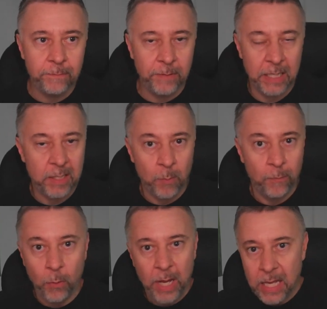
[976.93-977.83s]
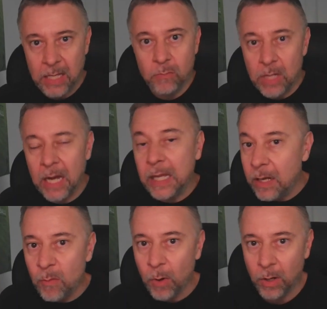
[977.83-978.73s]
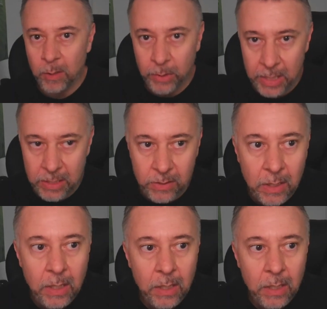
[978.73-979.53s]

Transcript: like I said before, hey, you've got to get into the marketplace.